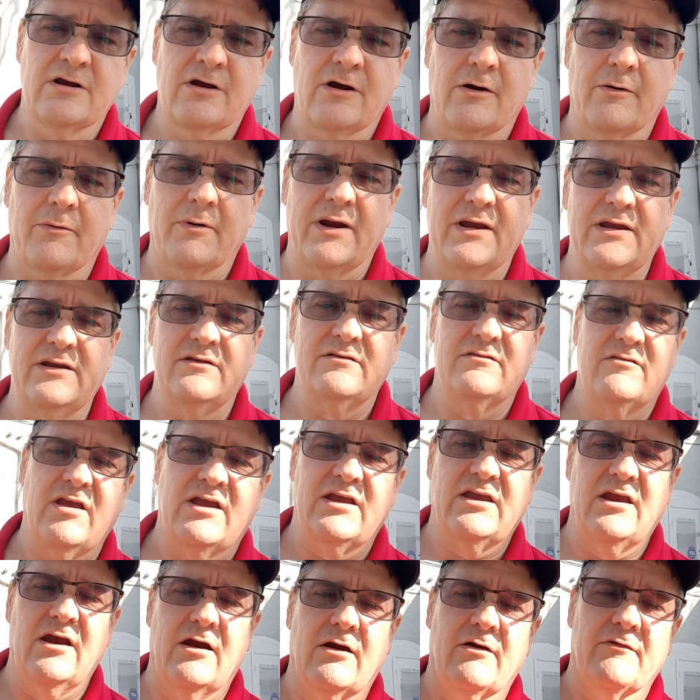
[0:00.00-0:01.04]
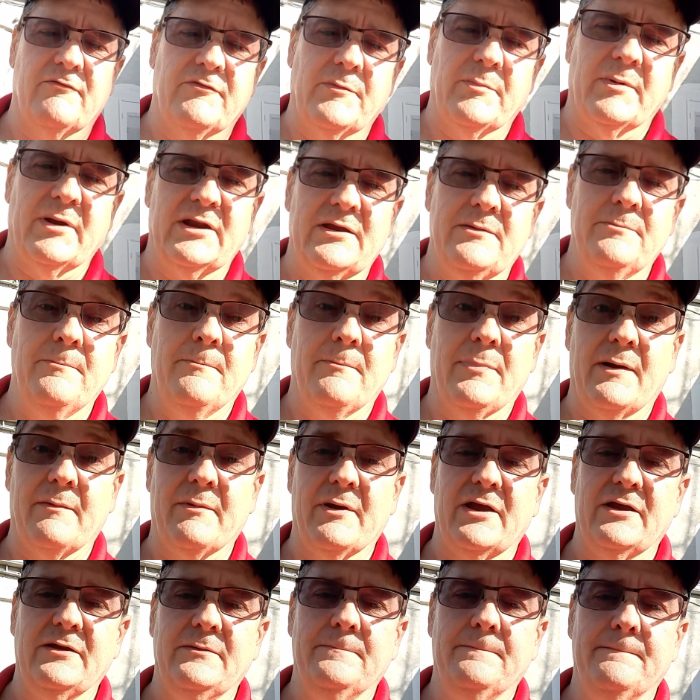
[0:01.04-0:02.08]
All right, take care, everybody.
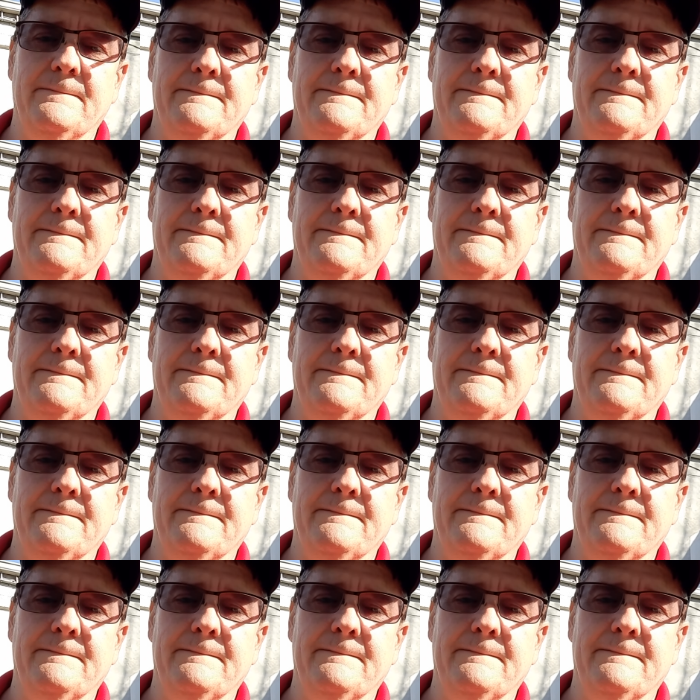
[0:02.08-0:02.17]
Bye-bye.